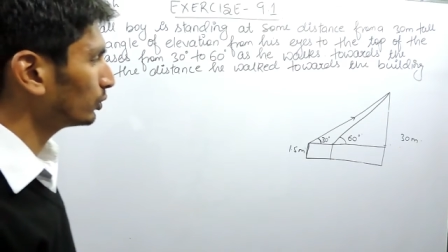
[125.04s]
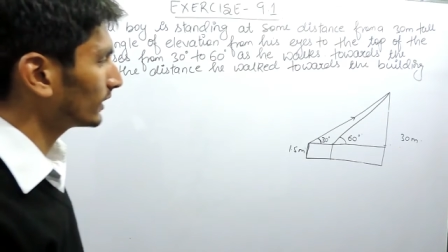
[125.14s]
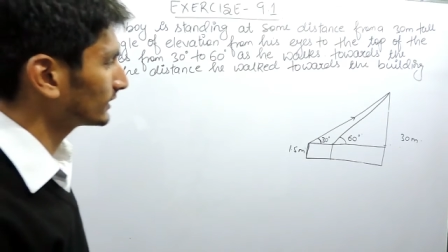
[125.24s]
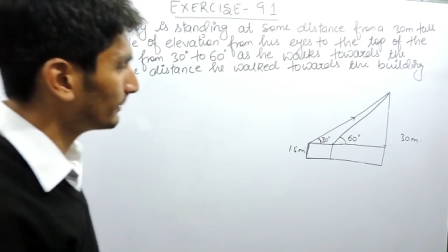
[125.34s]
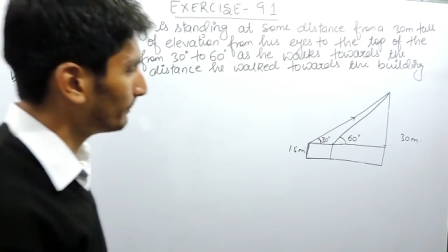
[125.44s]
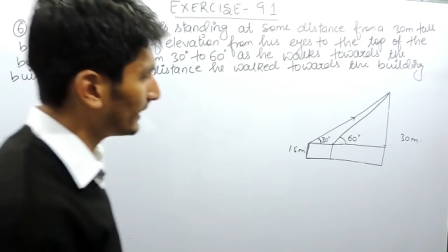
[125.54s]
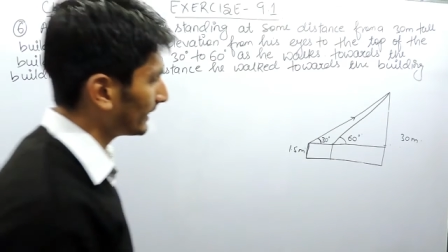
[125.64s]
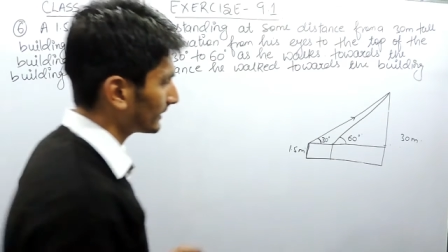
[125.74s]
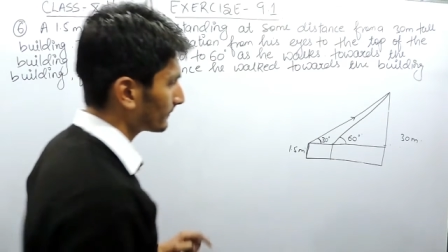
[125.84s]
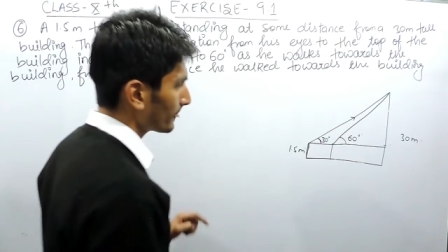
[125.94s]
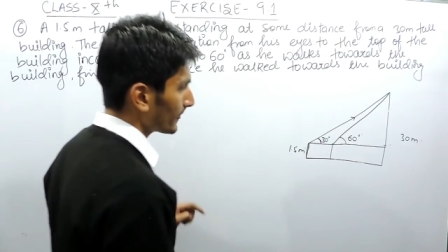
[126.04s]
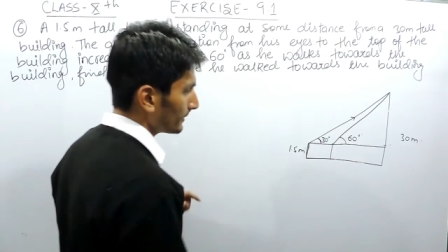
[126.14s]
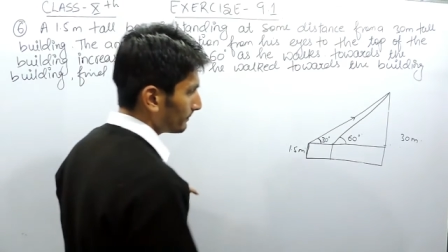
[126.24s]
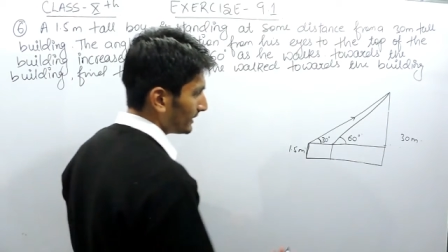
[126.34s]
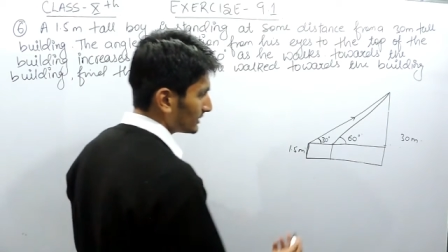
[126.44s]
toward the building.
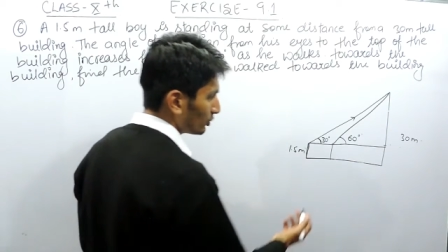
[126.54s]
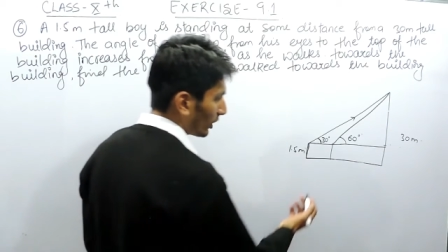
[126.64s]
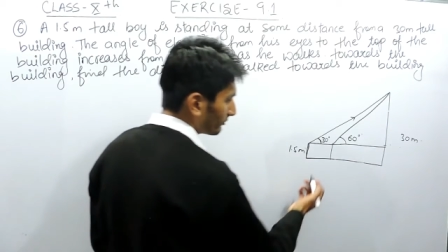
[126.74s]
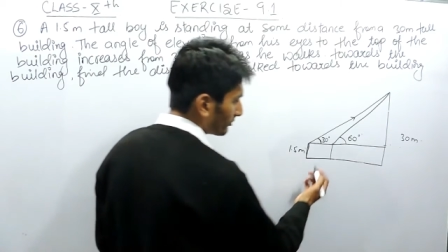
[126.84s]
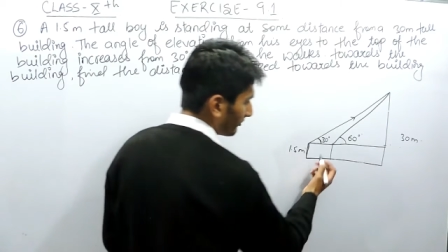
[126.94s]
Means you have to